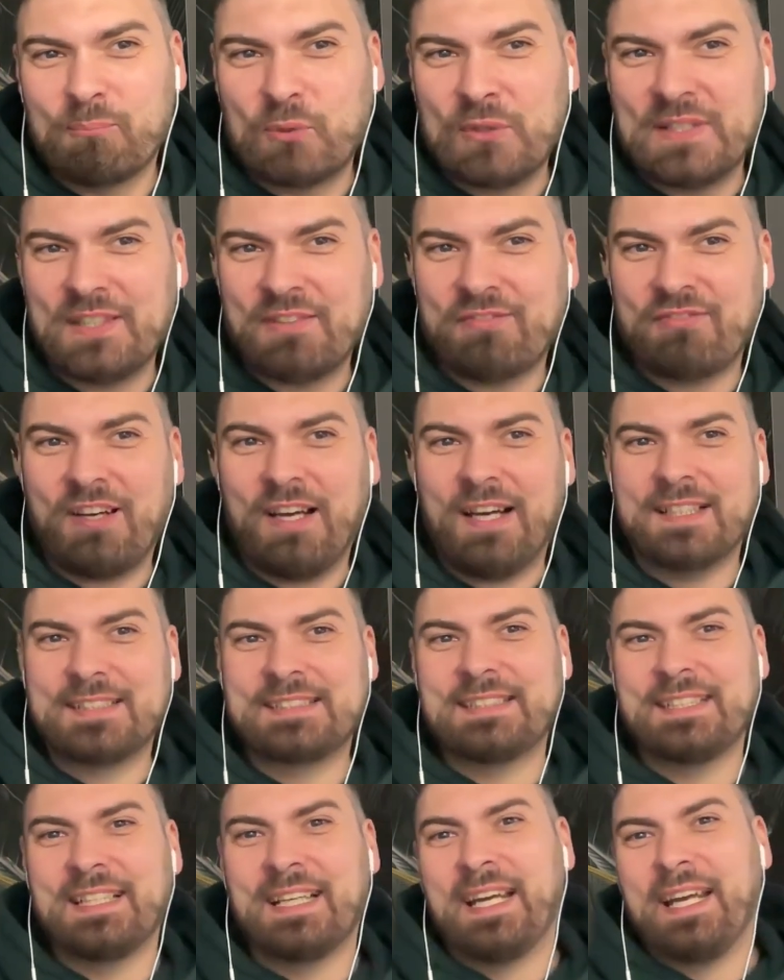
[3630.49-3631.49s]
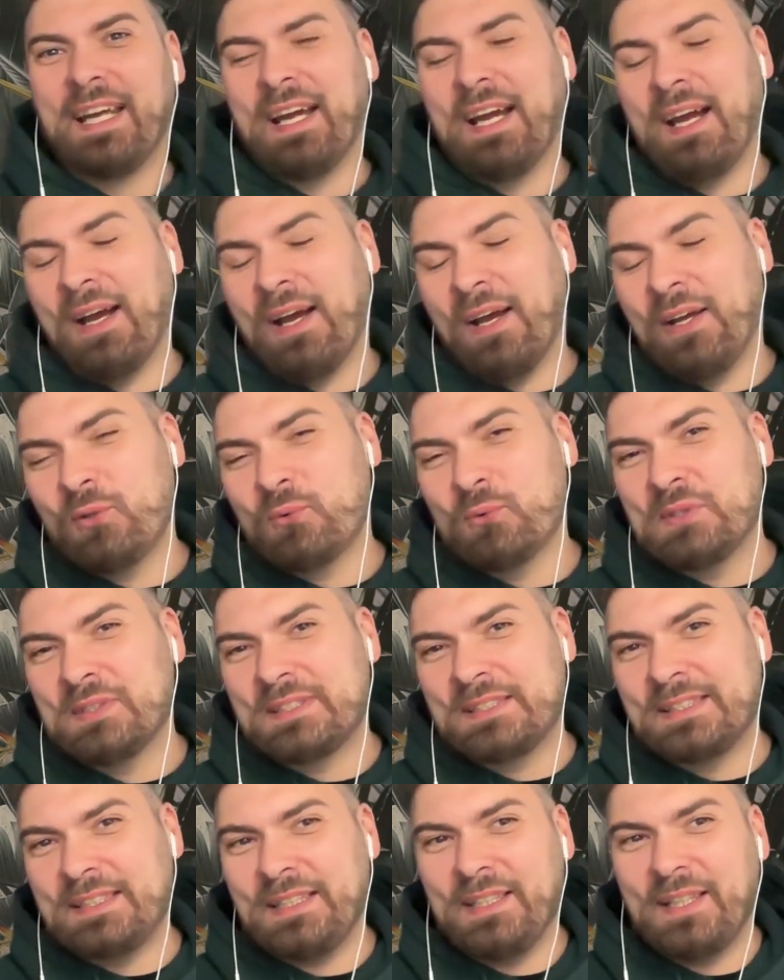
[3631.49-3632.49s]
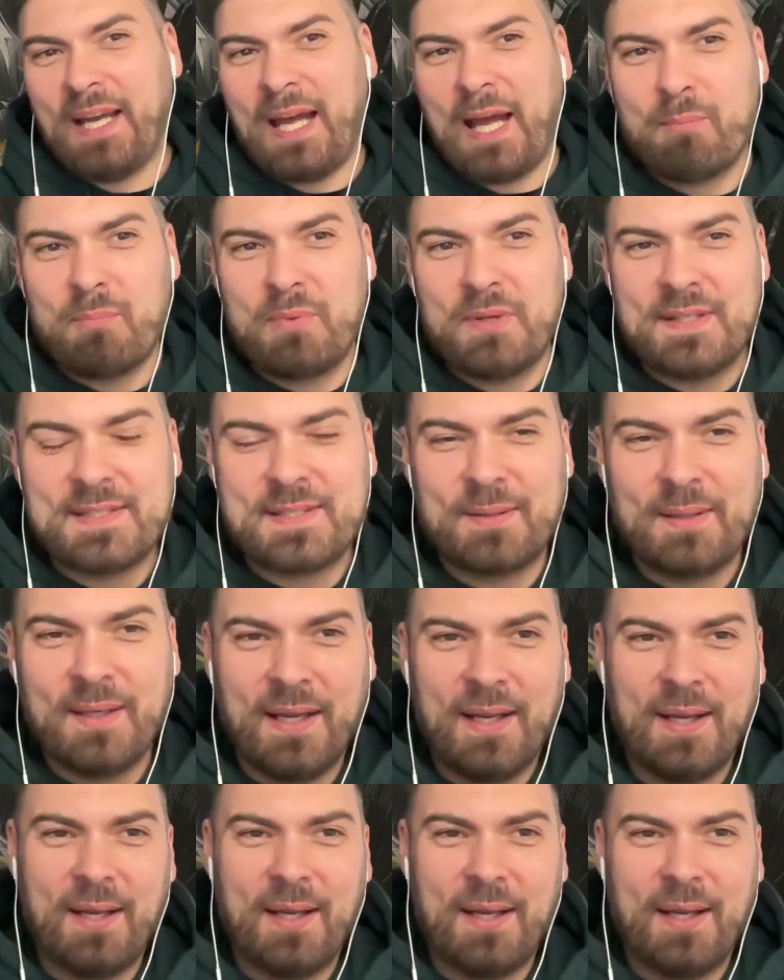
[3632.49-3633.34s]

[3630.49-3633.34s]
pretty fast. You will see habits